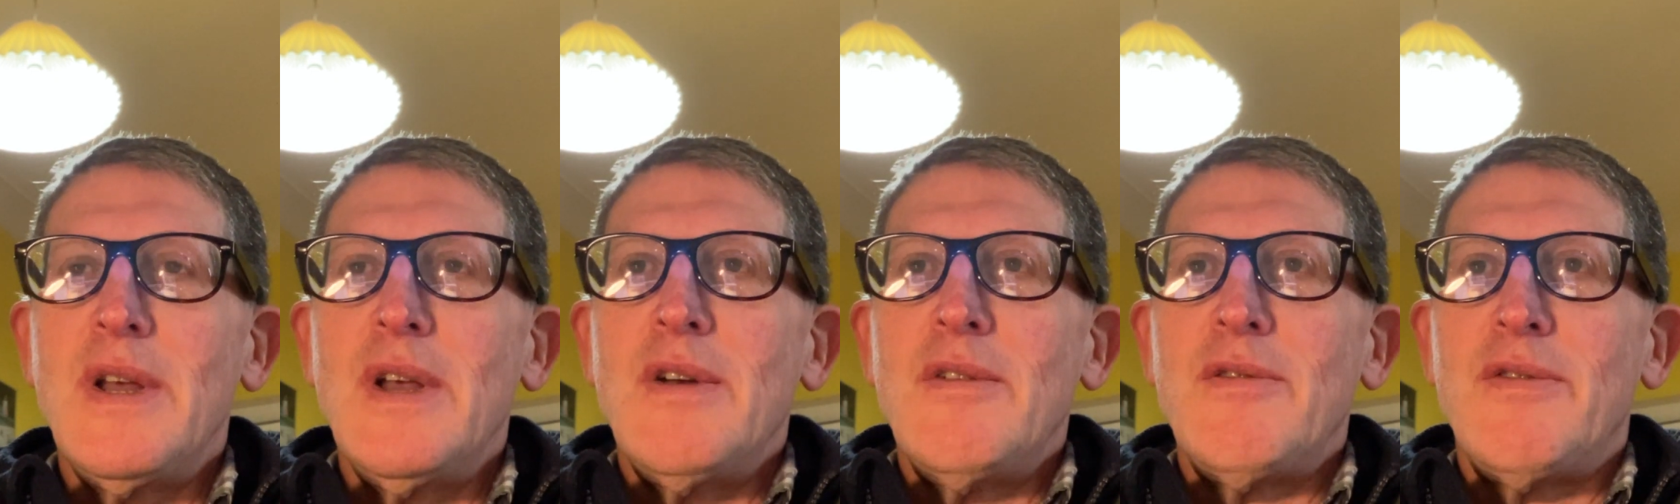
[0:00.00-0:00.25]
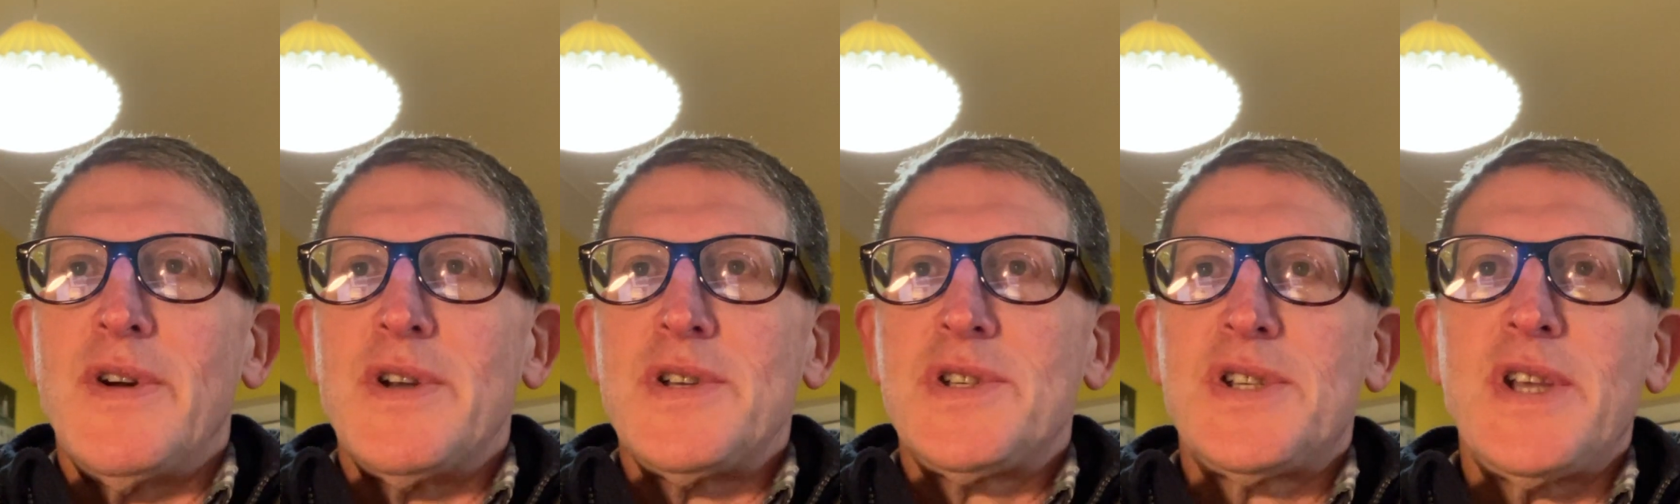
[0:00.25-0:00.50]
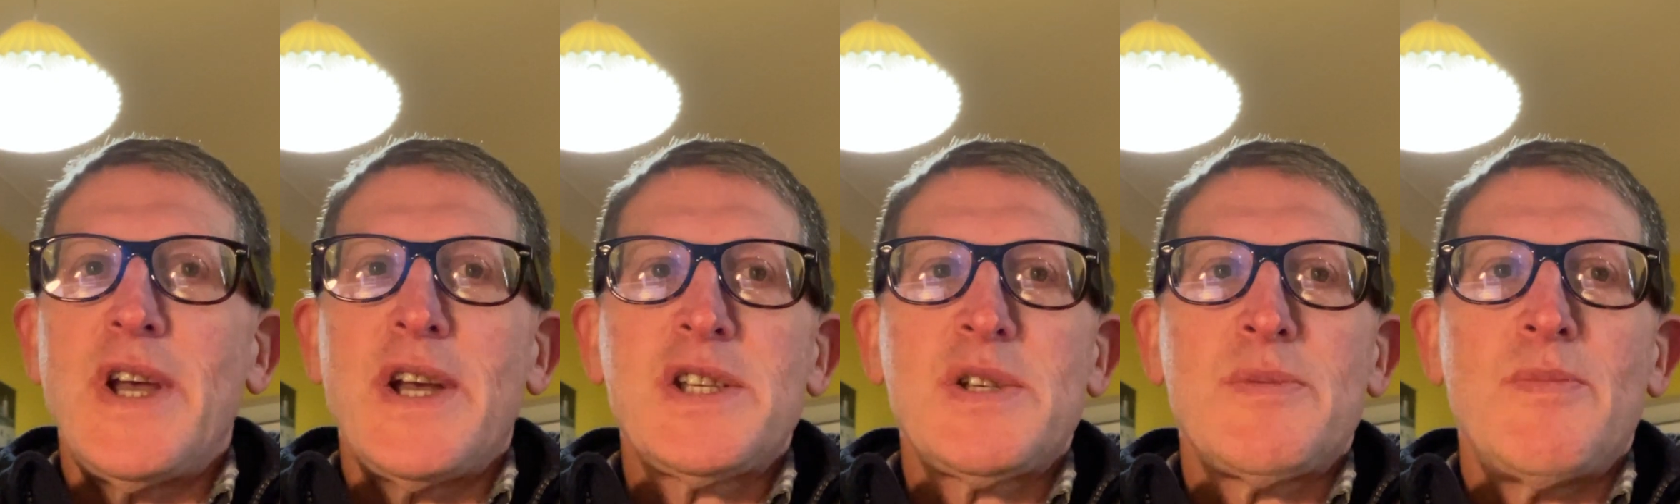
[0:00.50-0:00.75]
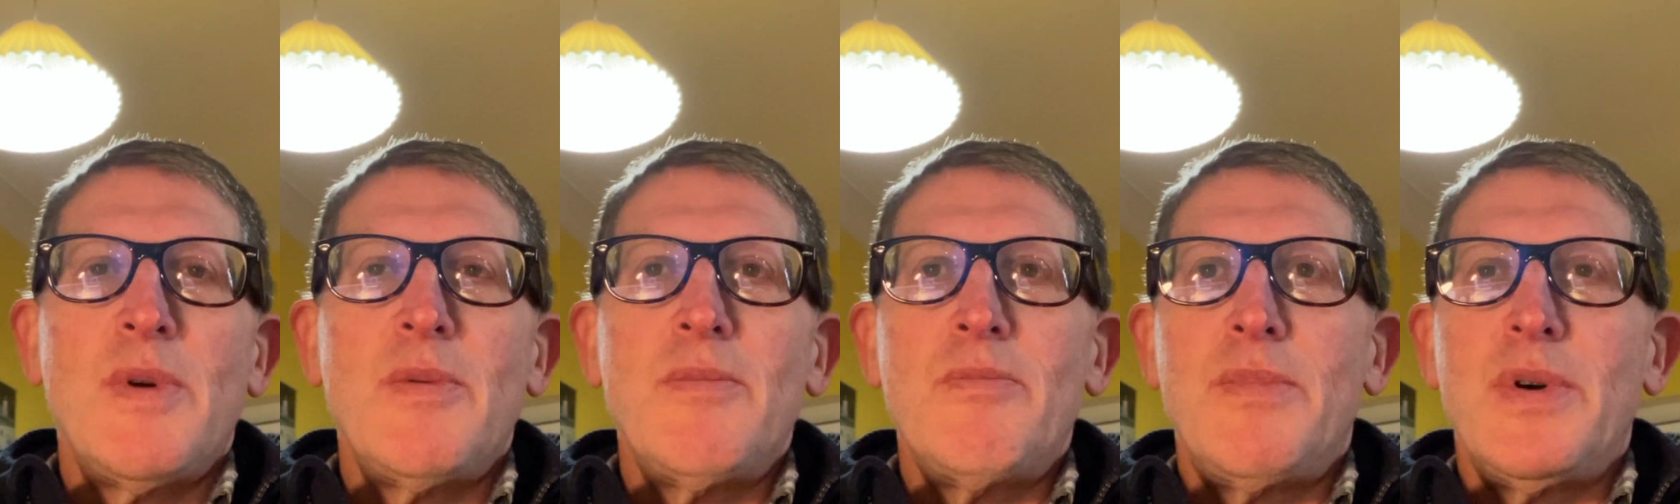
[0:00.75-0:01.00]
for
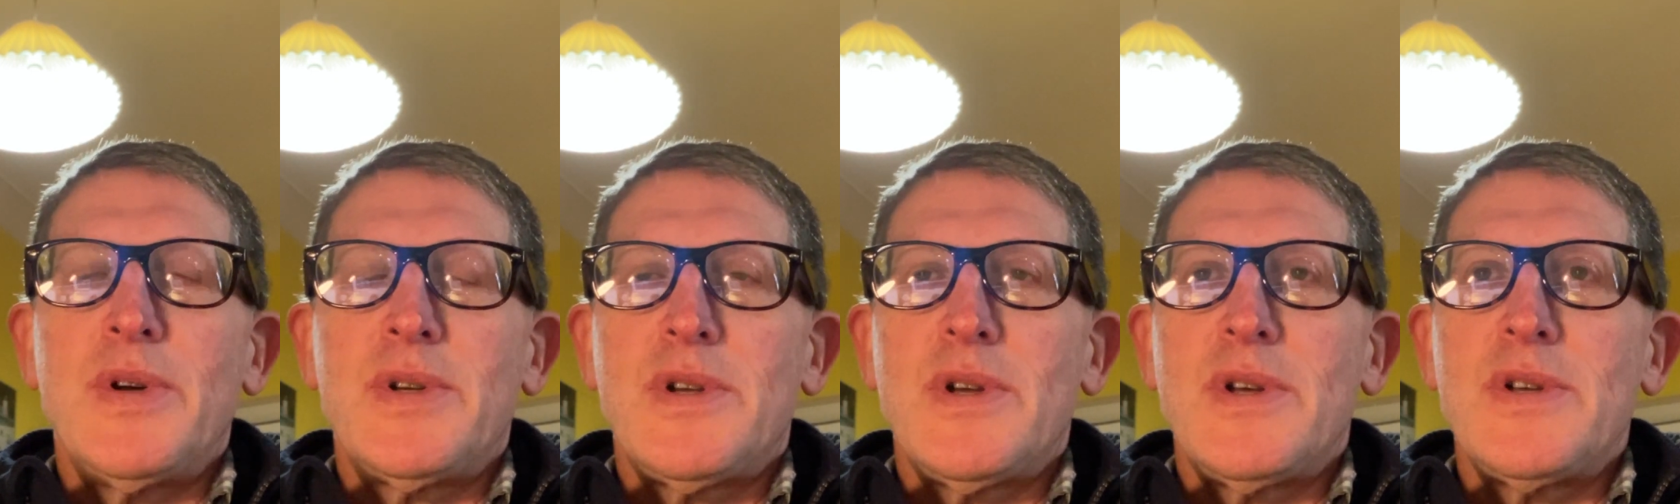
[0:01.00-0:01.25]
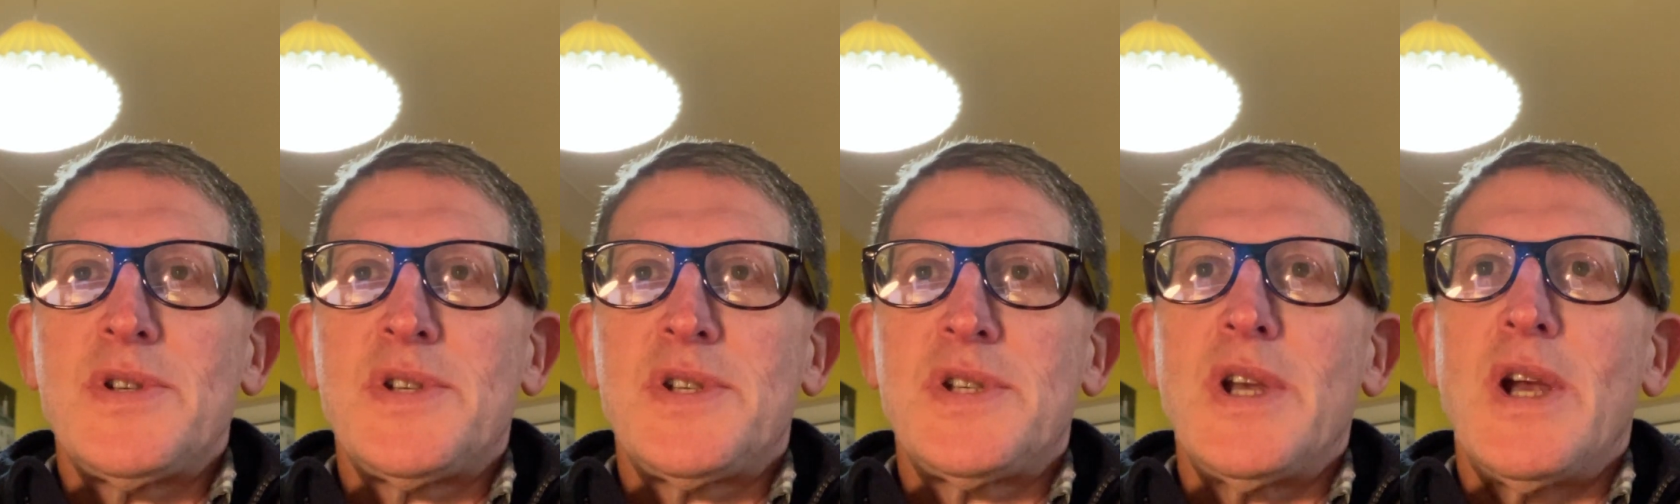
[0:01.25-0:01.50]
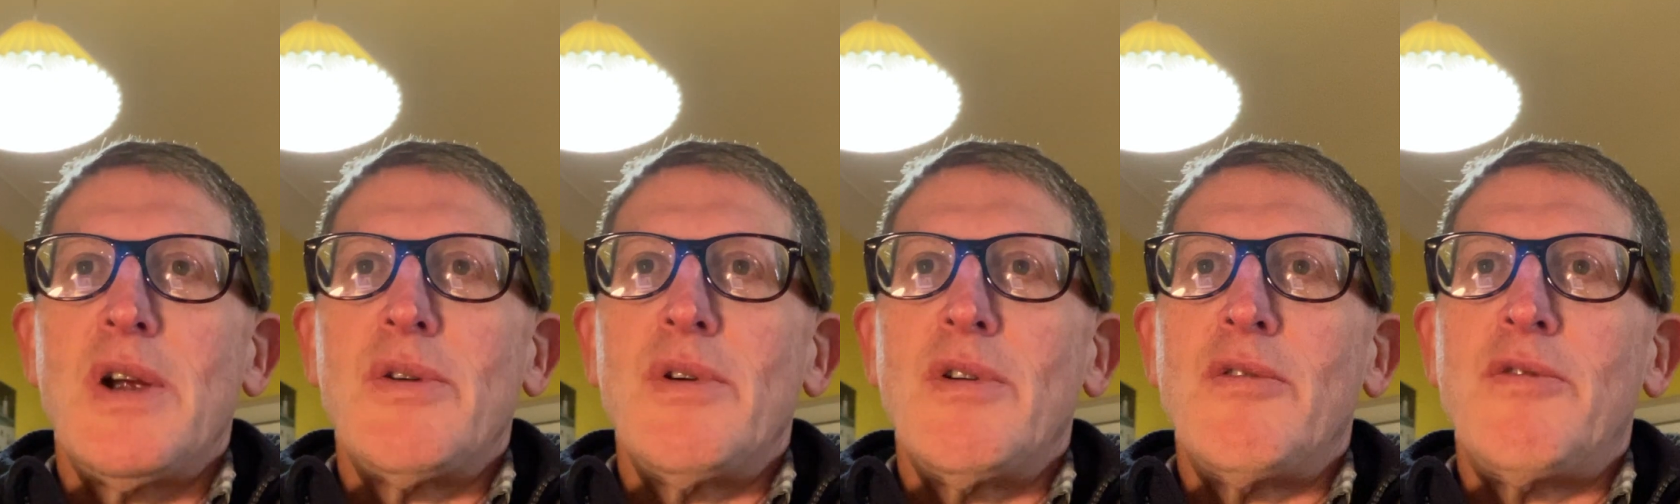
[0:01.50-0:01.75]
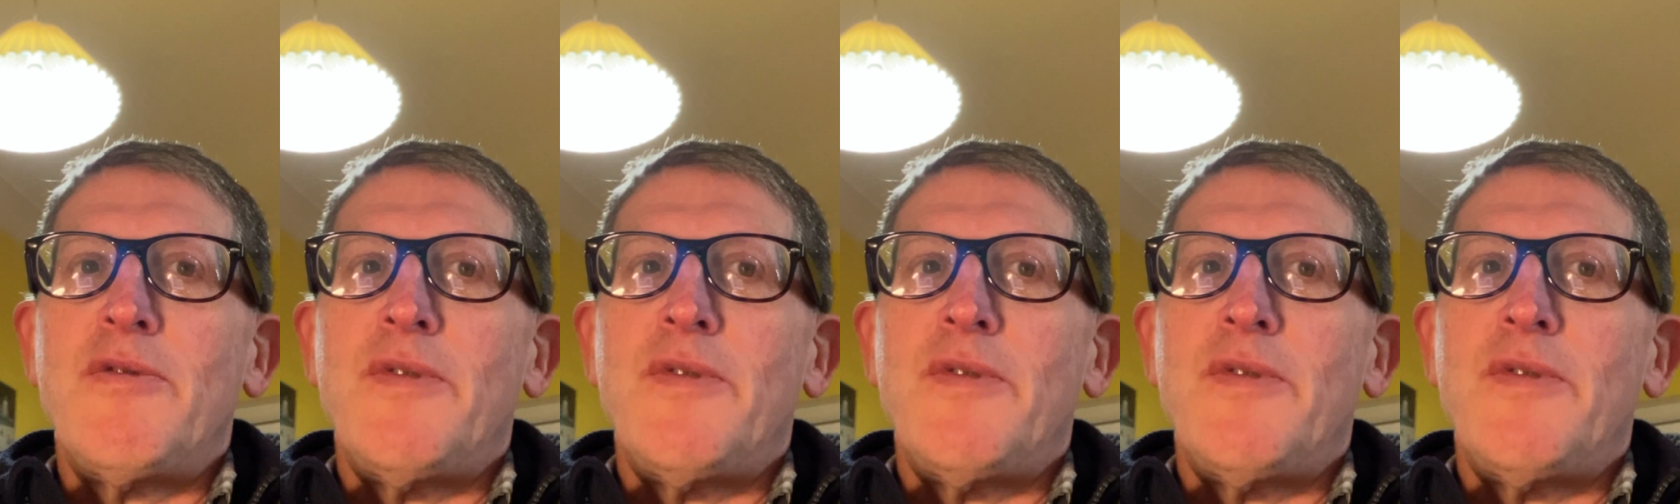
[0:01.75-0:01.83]
assessment, but at serial